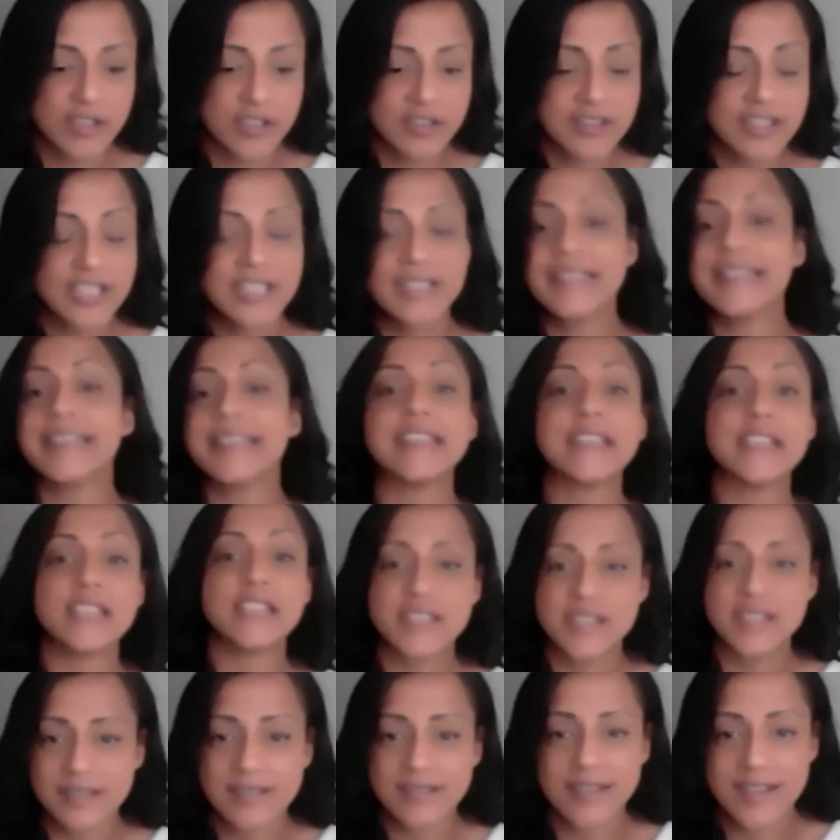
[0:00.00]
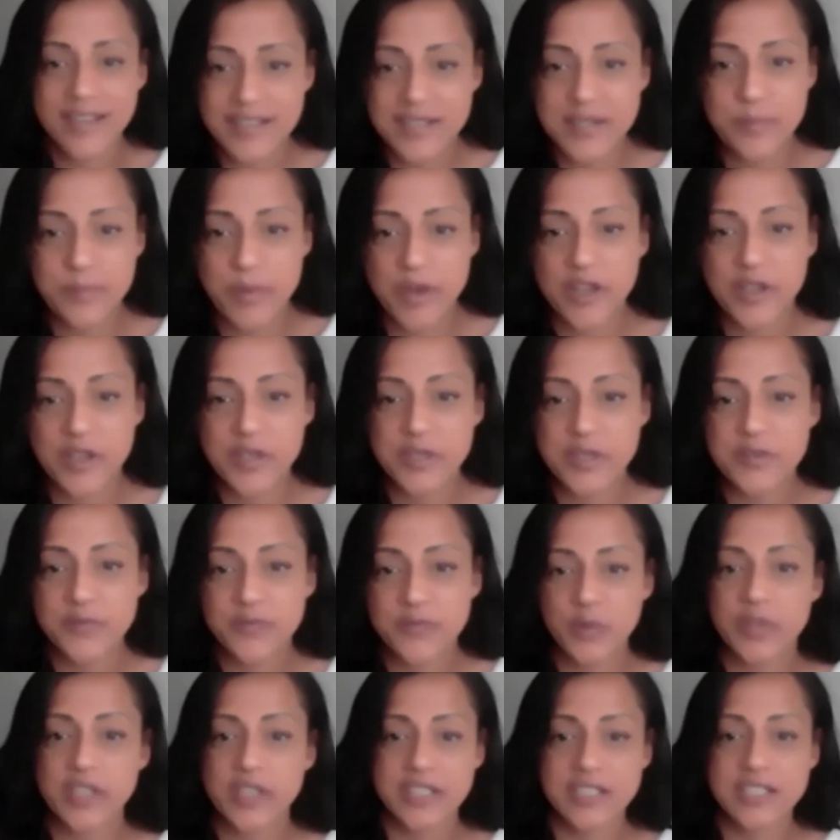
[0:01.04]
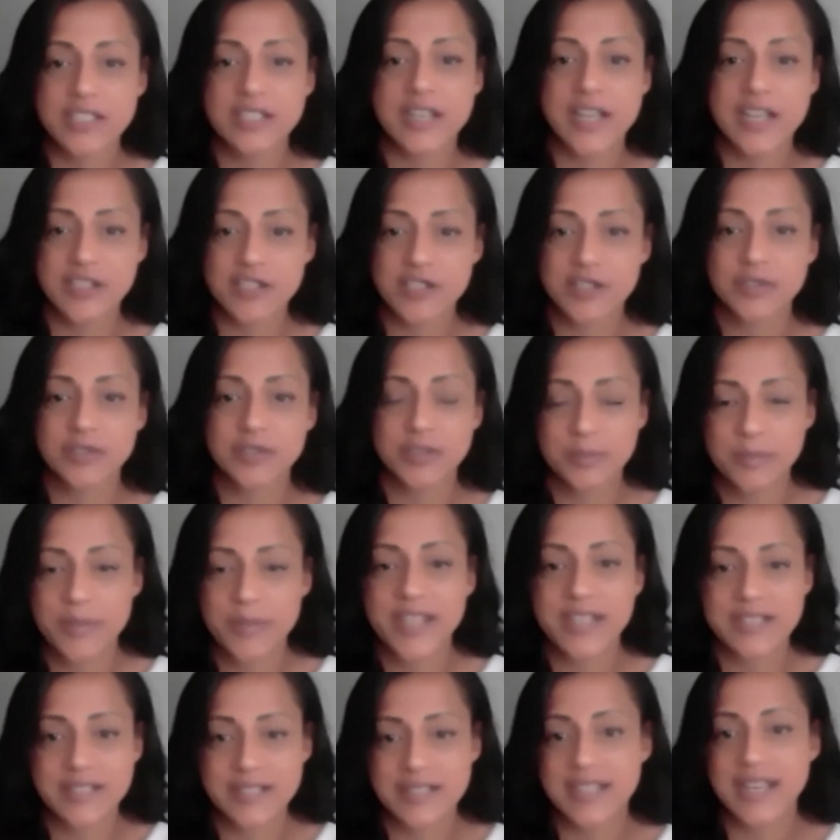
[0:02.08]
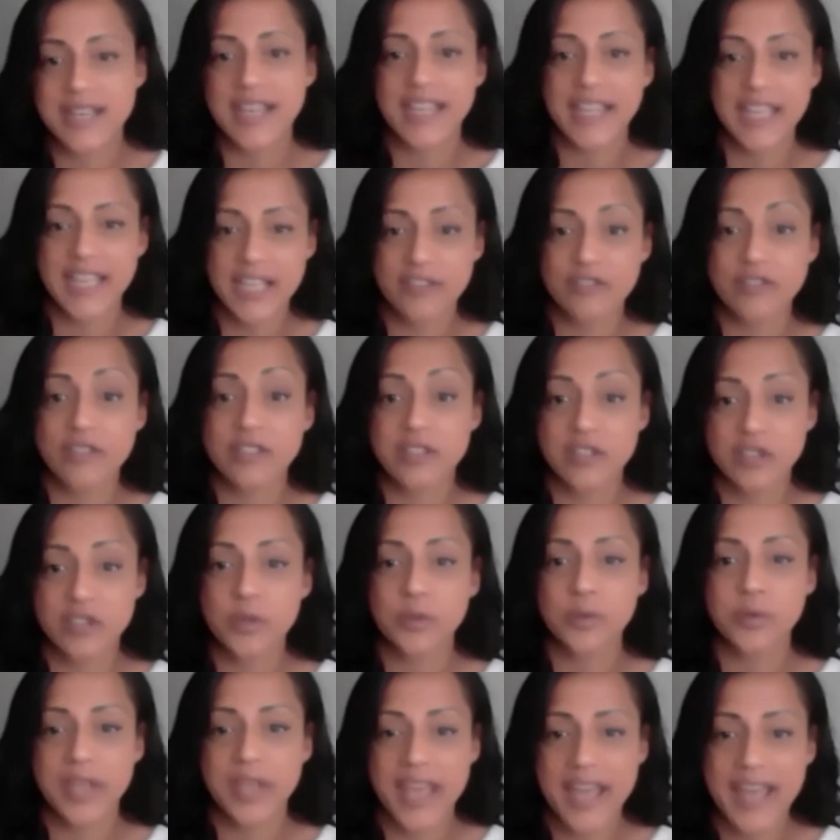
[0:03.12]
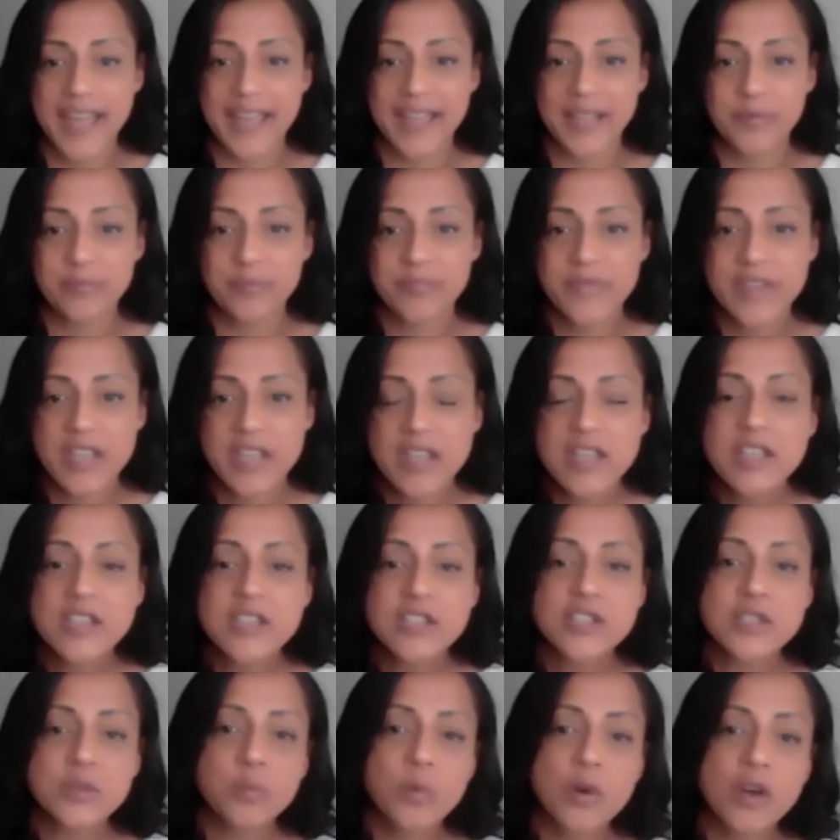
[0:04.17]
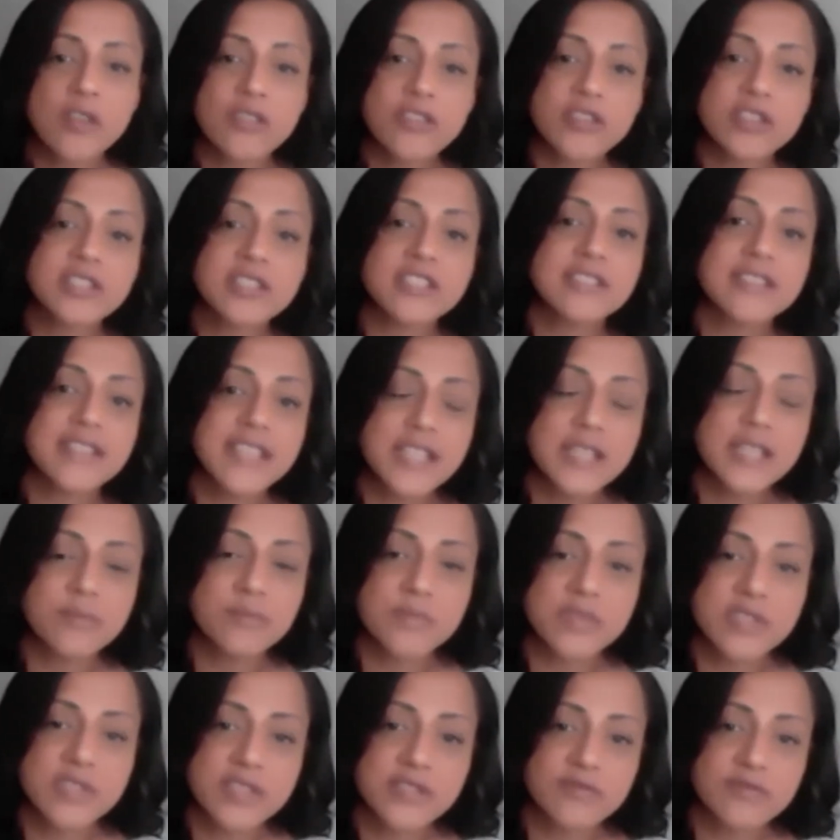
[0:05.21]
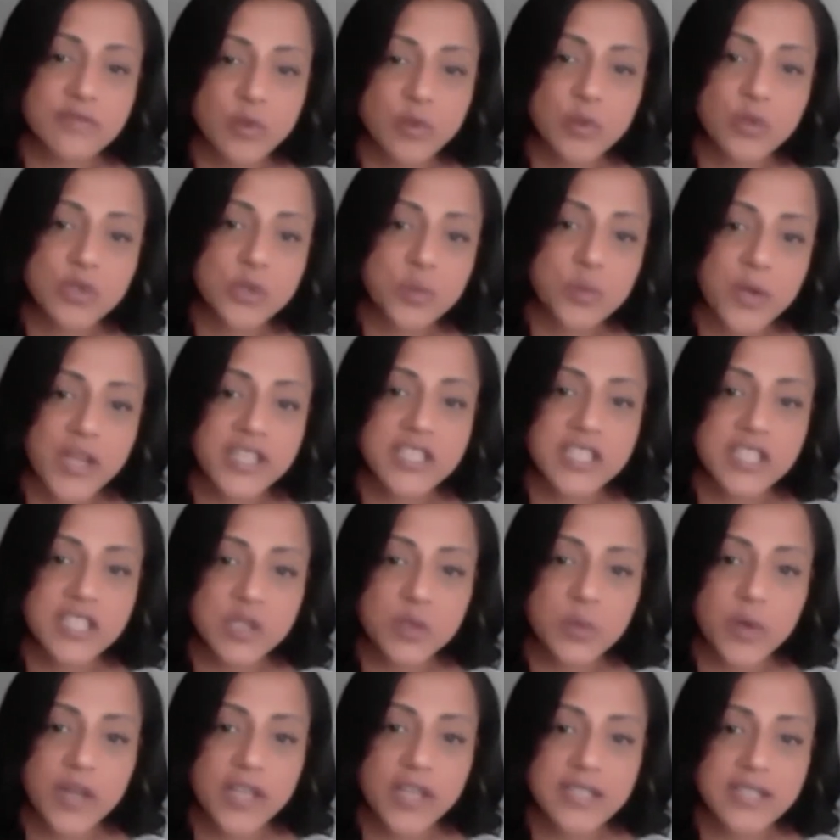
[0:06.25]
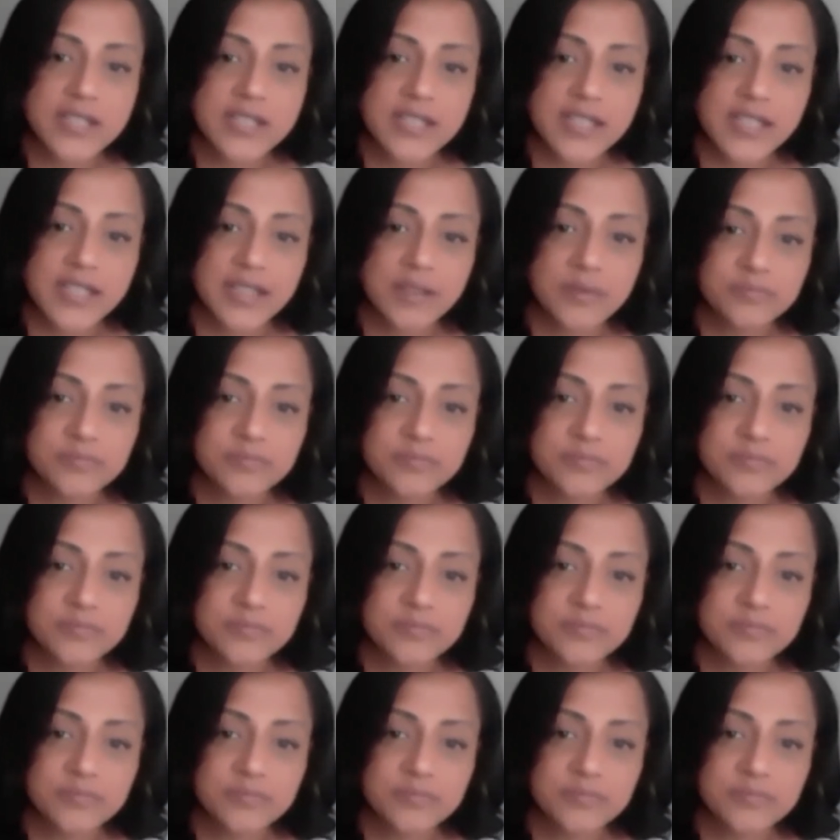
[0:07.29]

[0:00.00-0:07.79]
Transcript: lead, I suppose, for International Men's Day here in the UK. So what are the themes for 2020?